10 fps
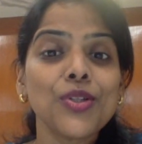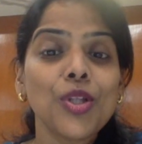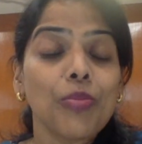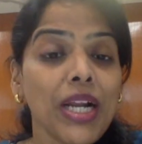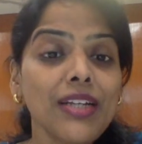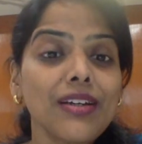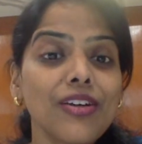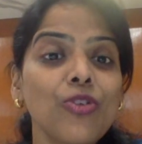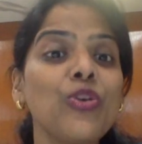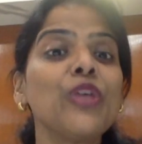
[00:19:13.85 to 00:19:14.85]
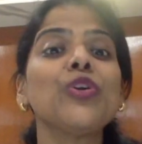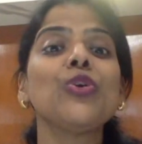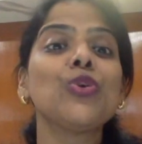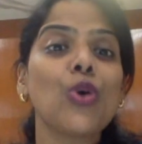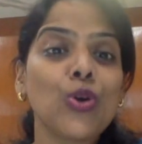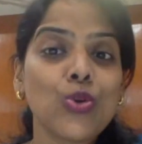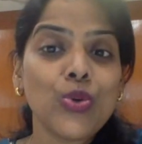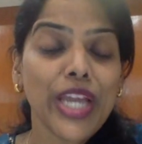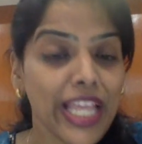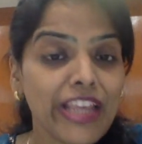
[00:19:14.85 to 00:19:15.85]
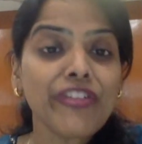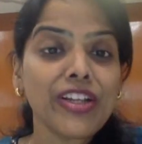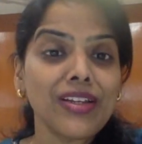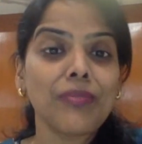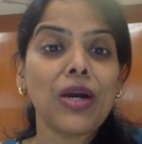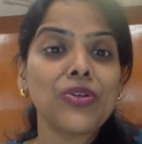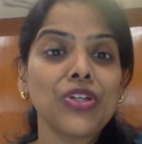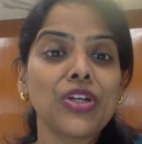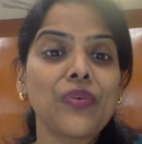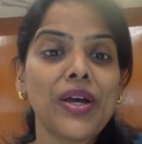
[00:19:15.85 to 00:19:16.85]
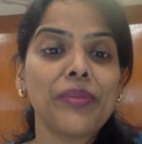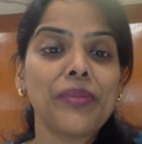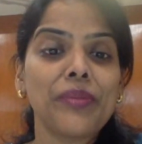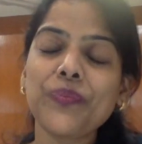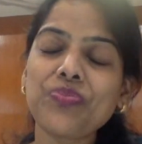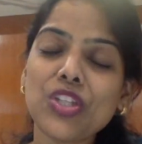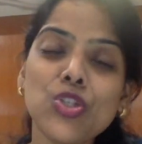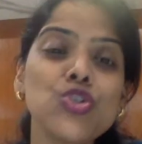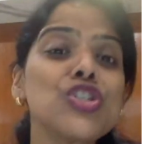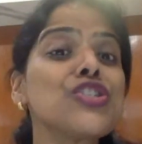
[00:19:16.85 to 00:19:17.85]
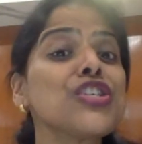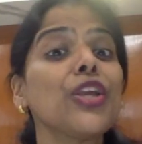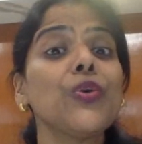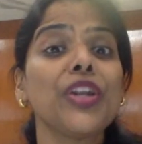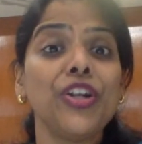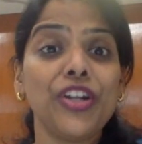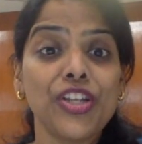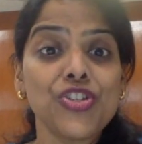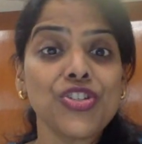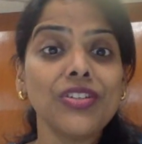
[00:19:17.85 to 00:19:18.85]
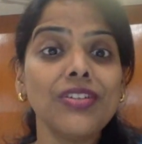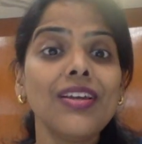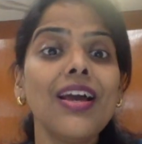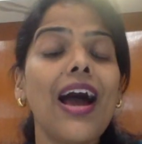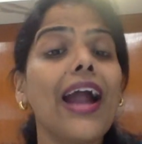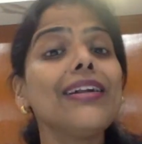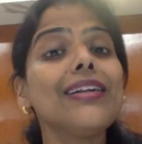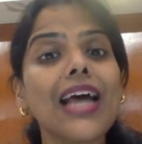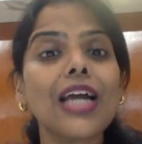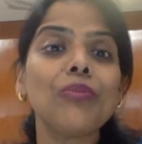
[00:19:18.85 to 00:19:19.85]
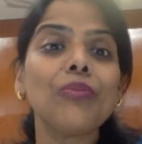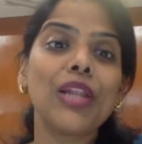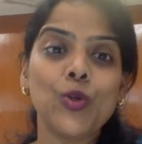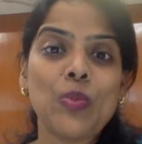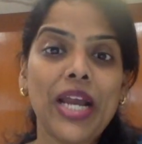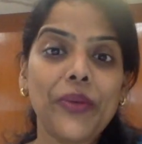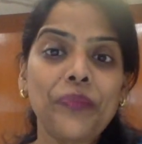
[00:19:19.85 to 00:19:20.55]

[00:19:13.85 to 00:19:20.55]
But whenever you talk to anyone about your requirement, you should say your intention and timeline to buy.